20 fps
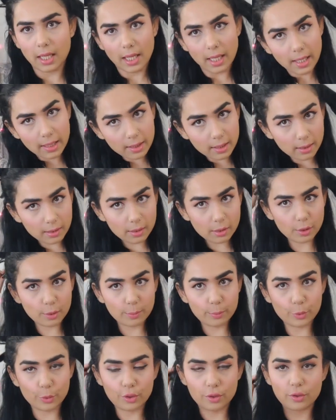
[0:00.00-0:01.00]
And I'm
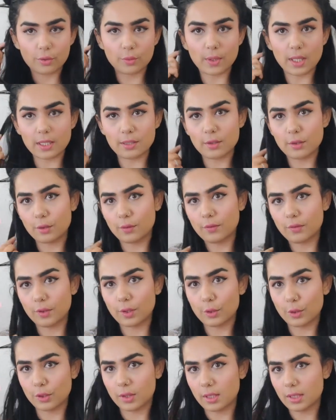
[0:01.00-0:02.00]
gonna put the rest of
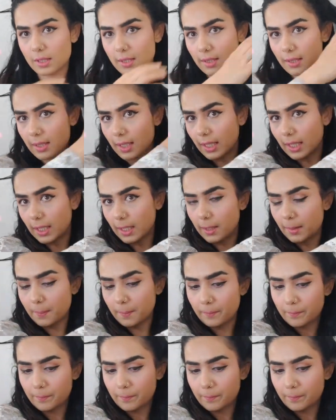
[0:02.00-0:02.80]
it on this side.